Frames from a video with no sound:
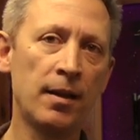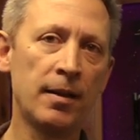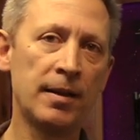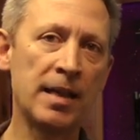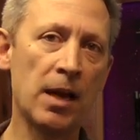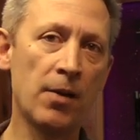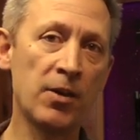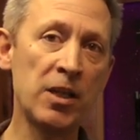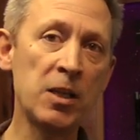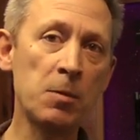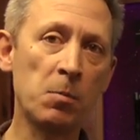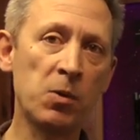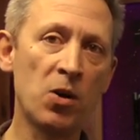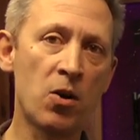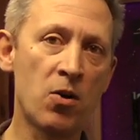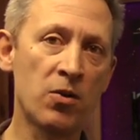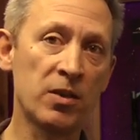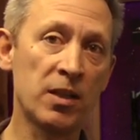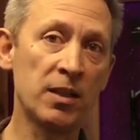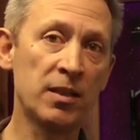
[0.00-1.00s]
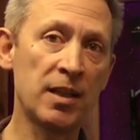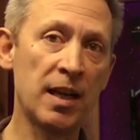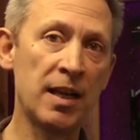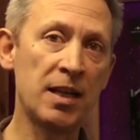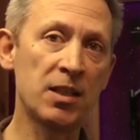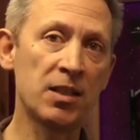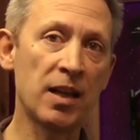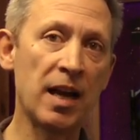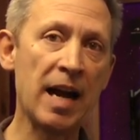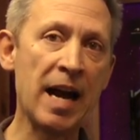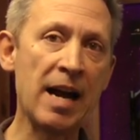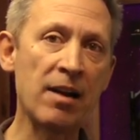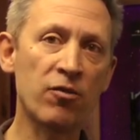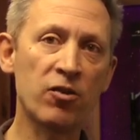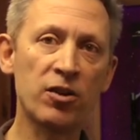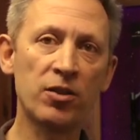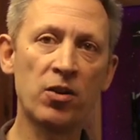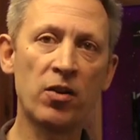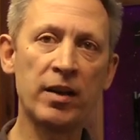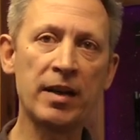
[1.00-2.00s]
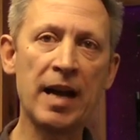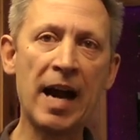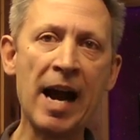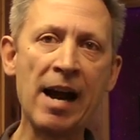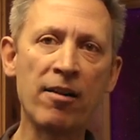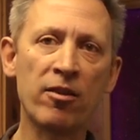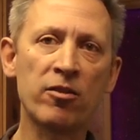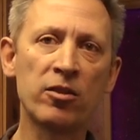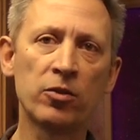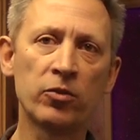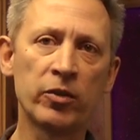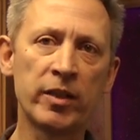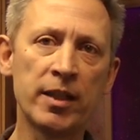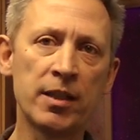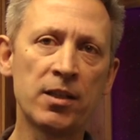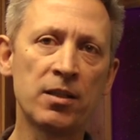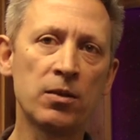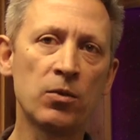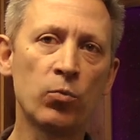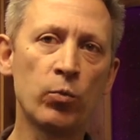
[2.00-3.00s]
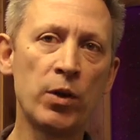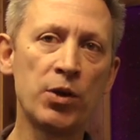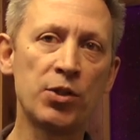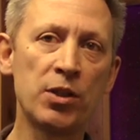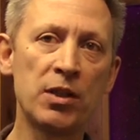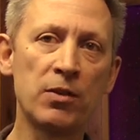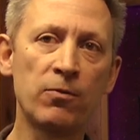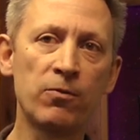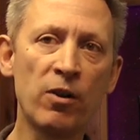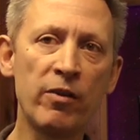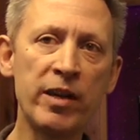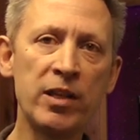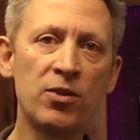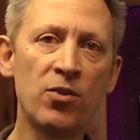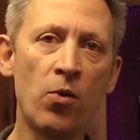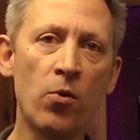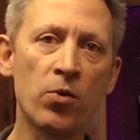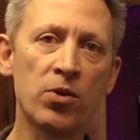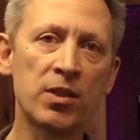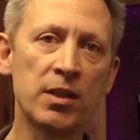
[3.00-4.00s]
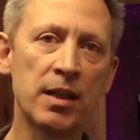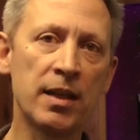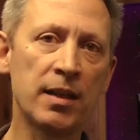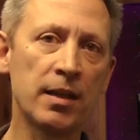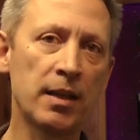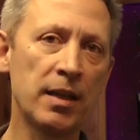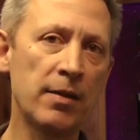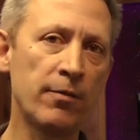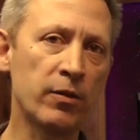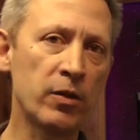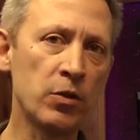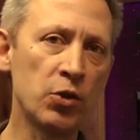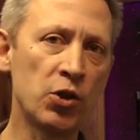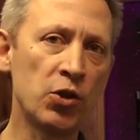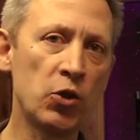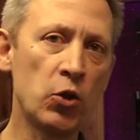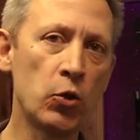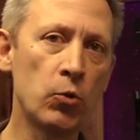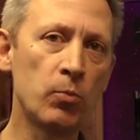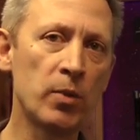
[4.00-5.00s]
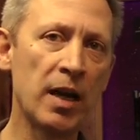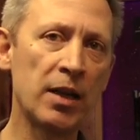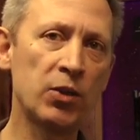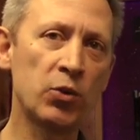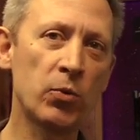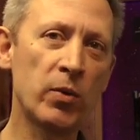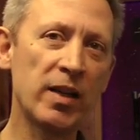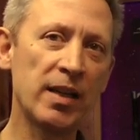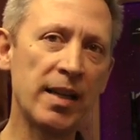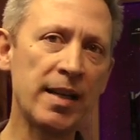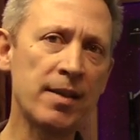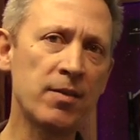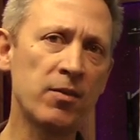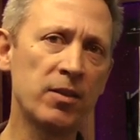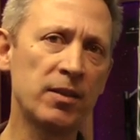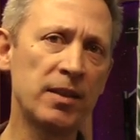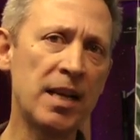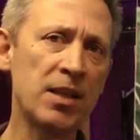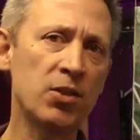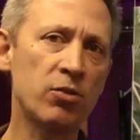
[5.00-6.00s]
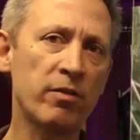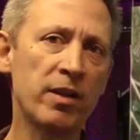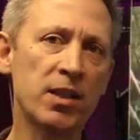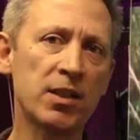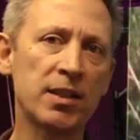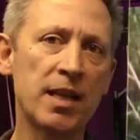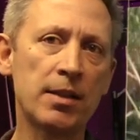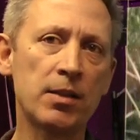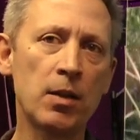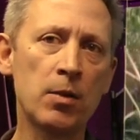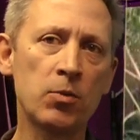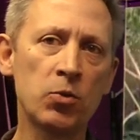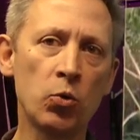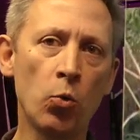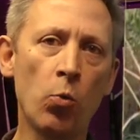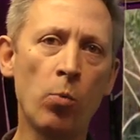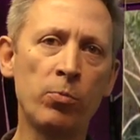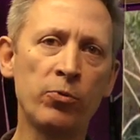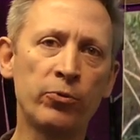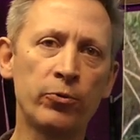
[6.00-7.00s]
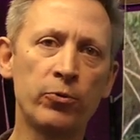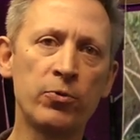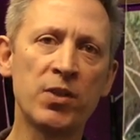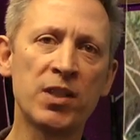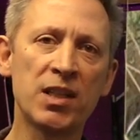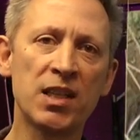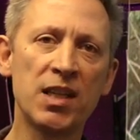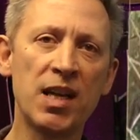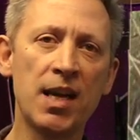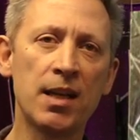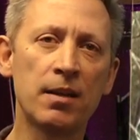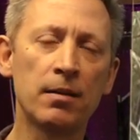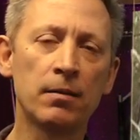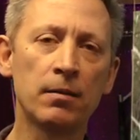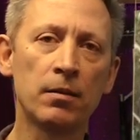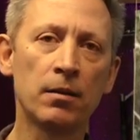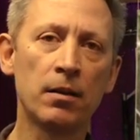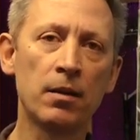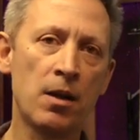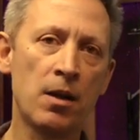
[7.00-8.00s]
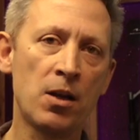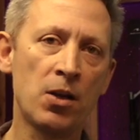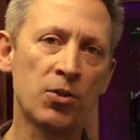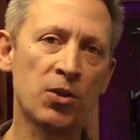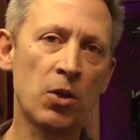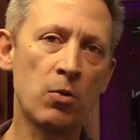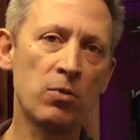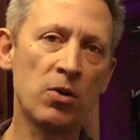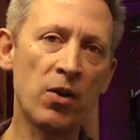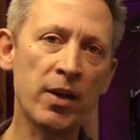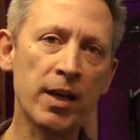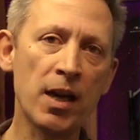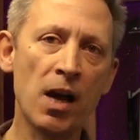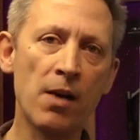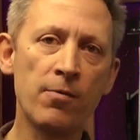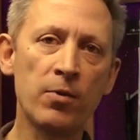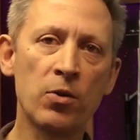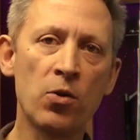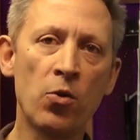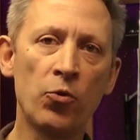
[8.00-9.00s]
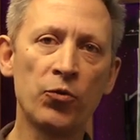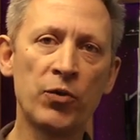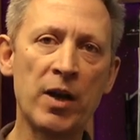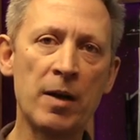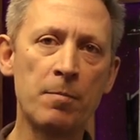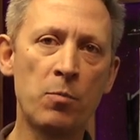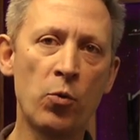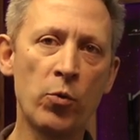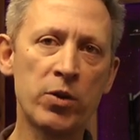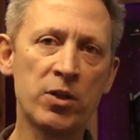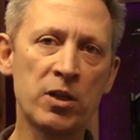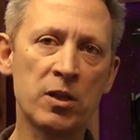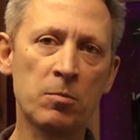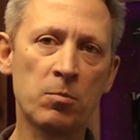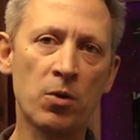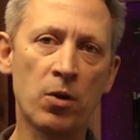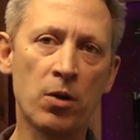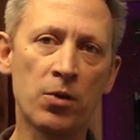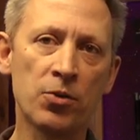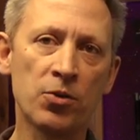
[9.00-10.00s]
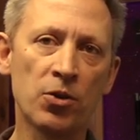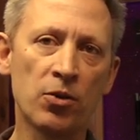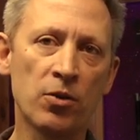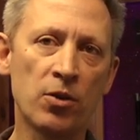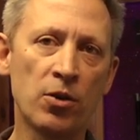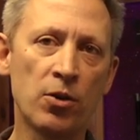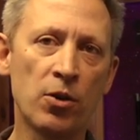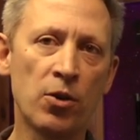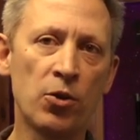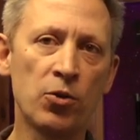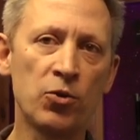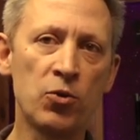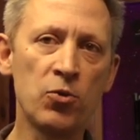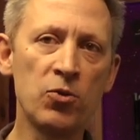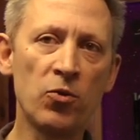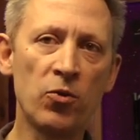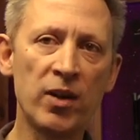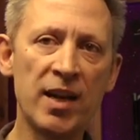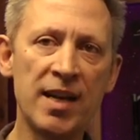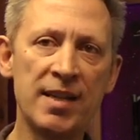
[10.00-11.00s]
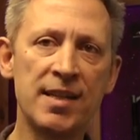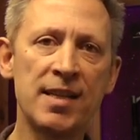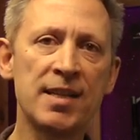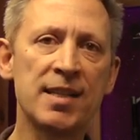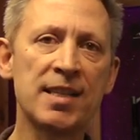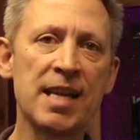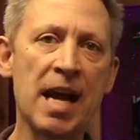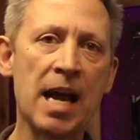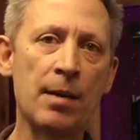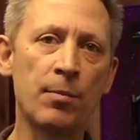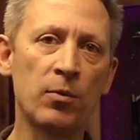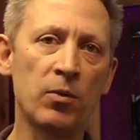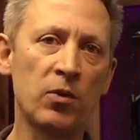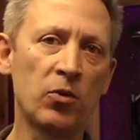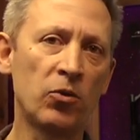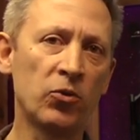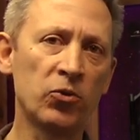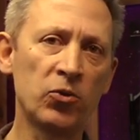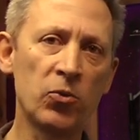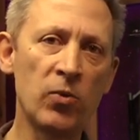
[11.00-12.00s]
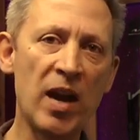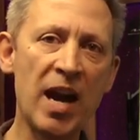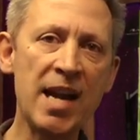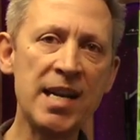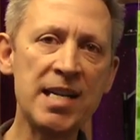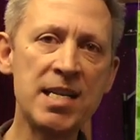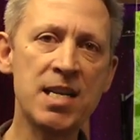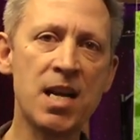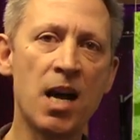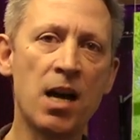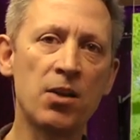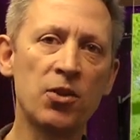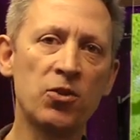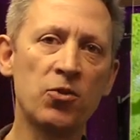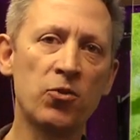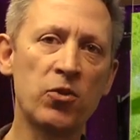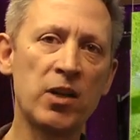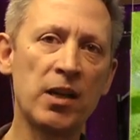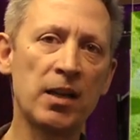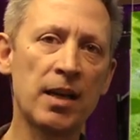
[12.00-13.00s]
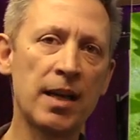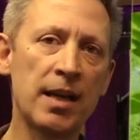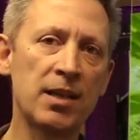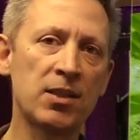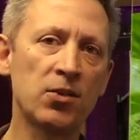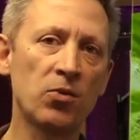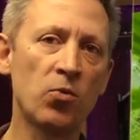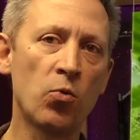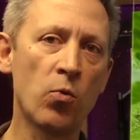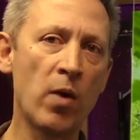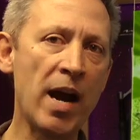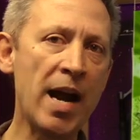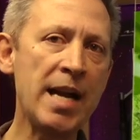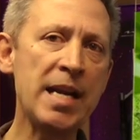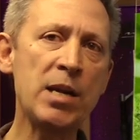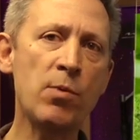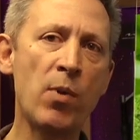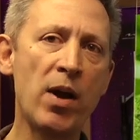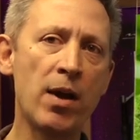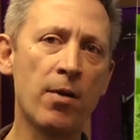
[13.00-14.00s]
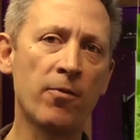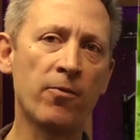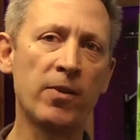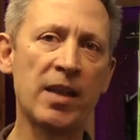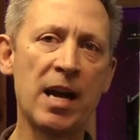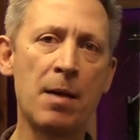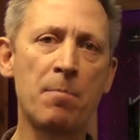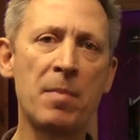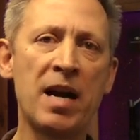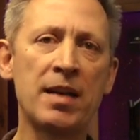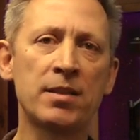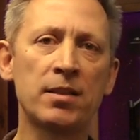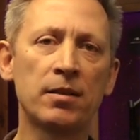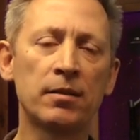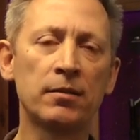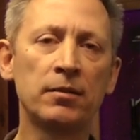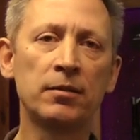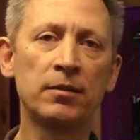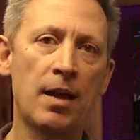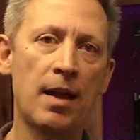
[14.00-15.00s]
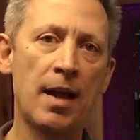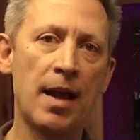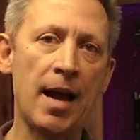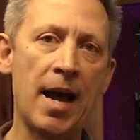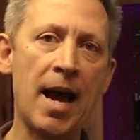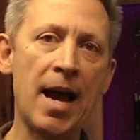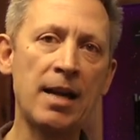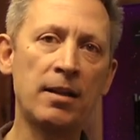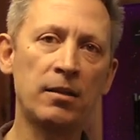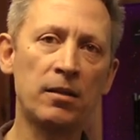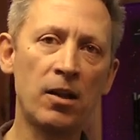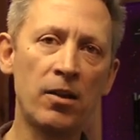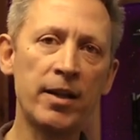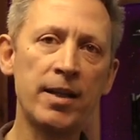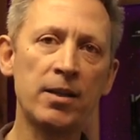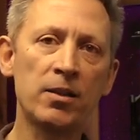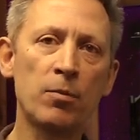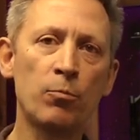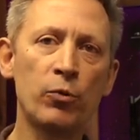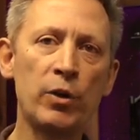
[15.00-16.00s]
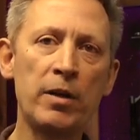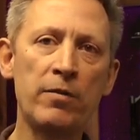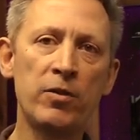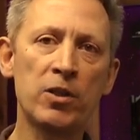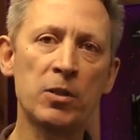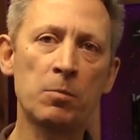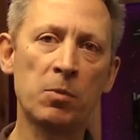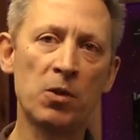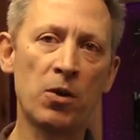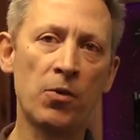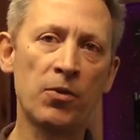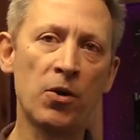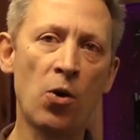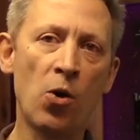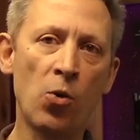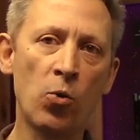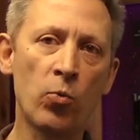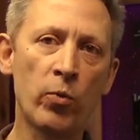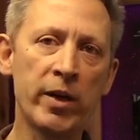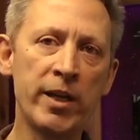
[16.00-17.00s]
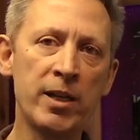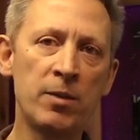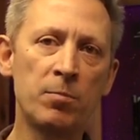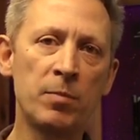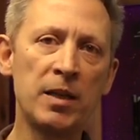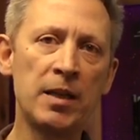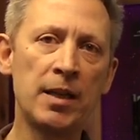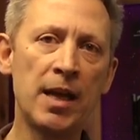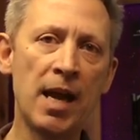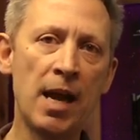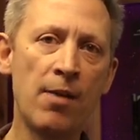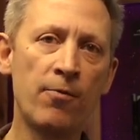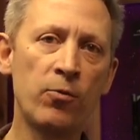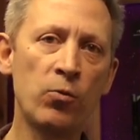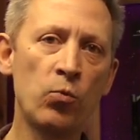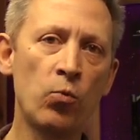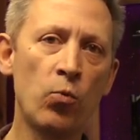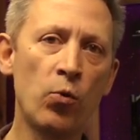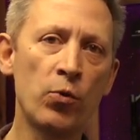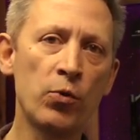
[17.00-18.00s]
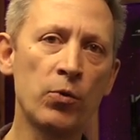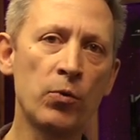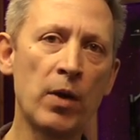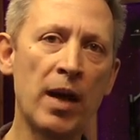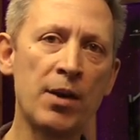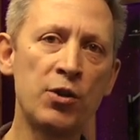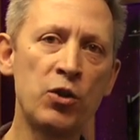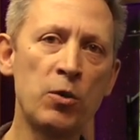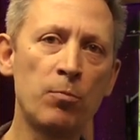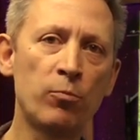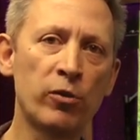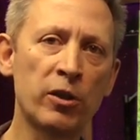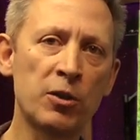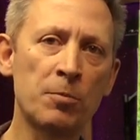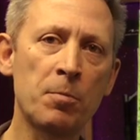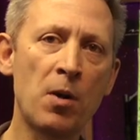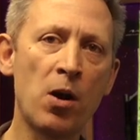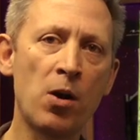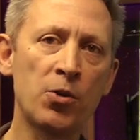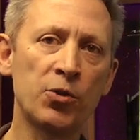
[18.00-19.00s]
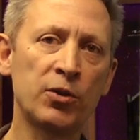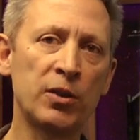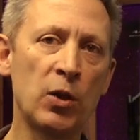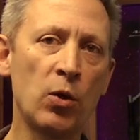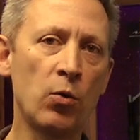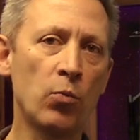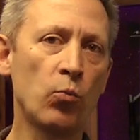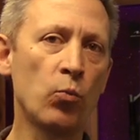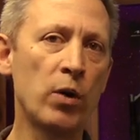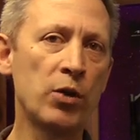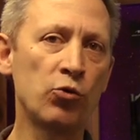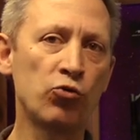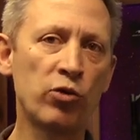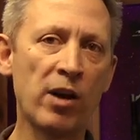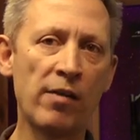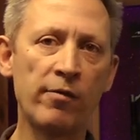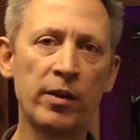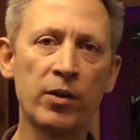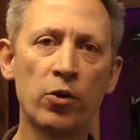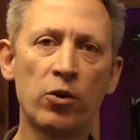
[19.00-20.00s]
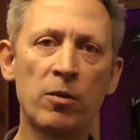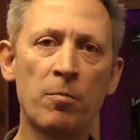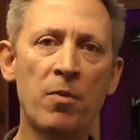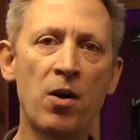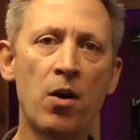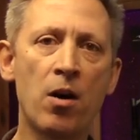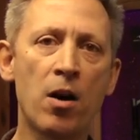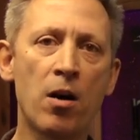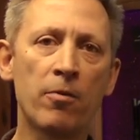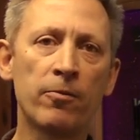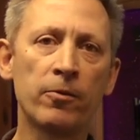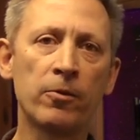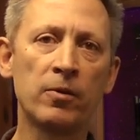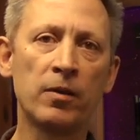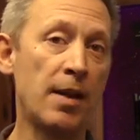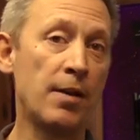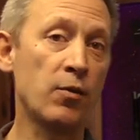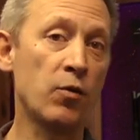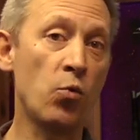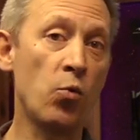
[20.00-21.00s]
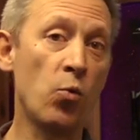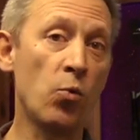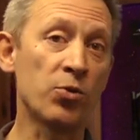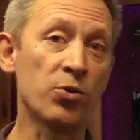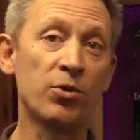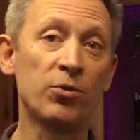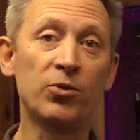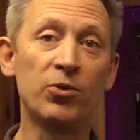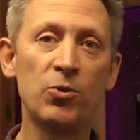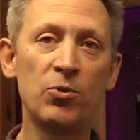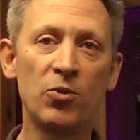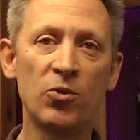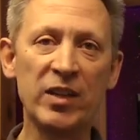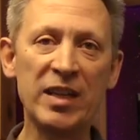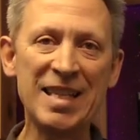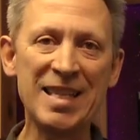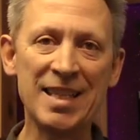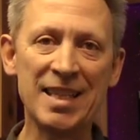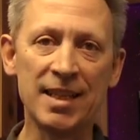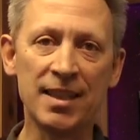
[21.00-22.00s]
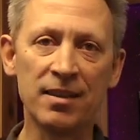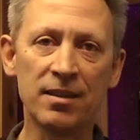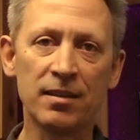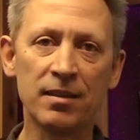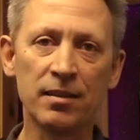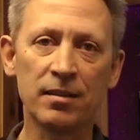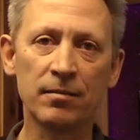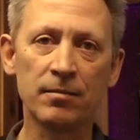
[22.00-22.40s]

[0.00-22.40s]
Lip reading: Now this plant contains acrinite alkaloids, which is very toxic if consumed and to a lesser extent absorbed through the skin. So like other contact poisonous plants, do not get it sat onto any cuts on your legs or anywhere for that matter. And like the previous plant, the hogweed, be careful as you brush past it when travelling on a path. And of course, do not eat it.